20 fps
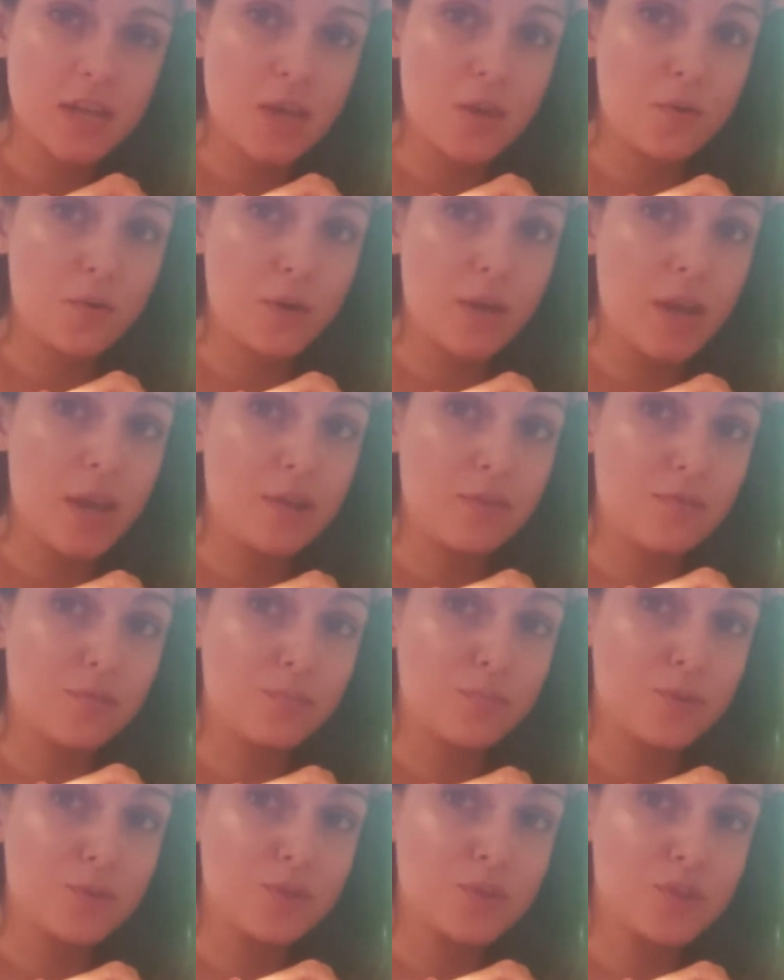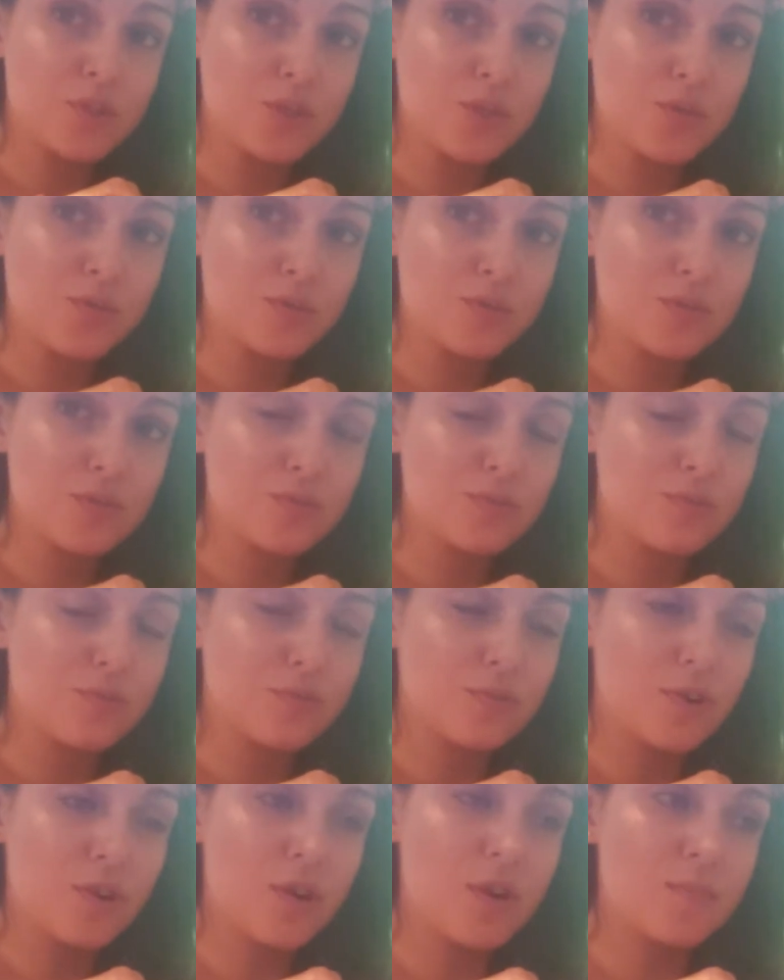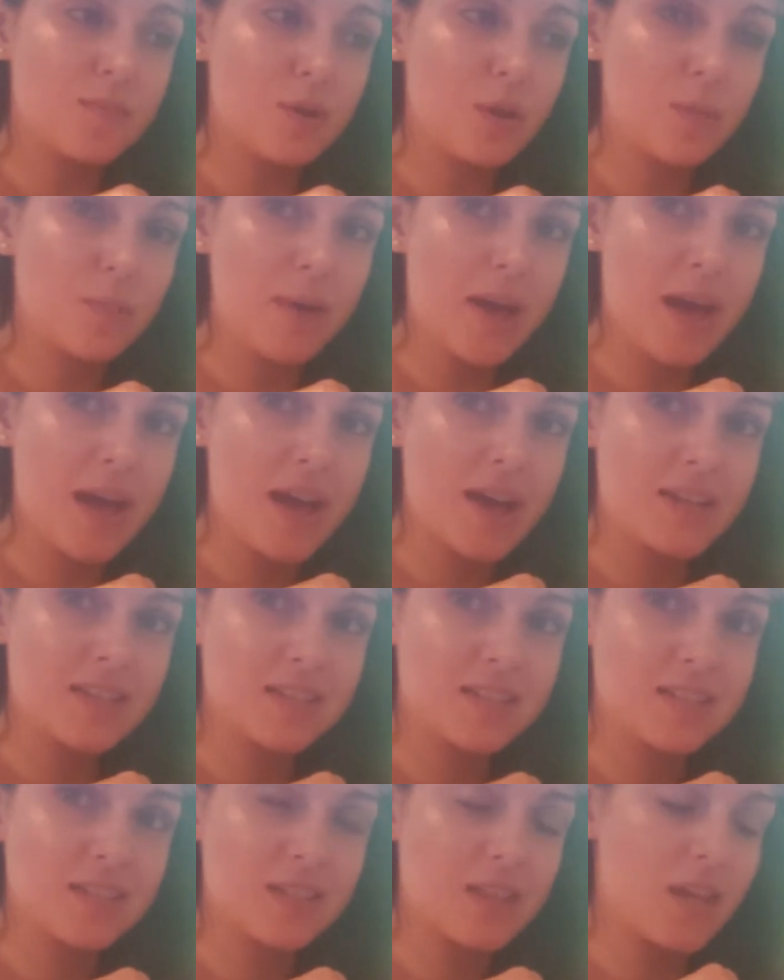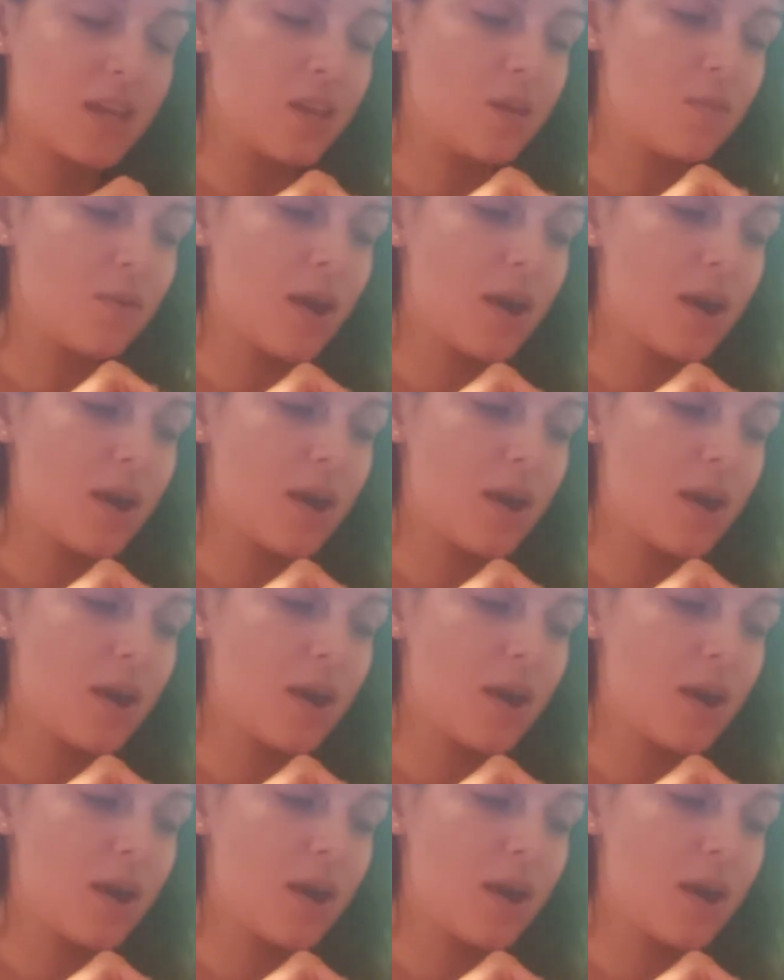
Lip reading: a creative pursuit from your past that you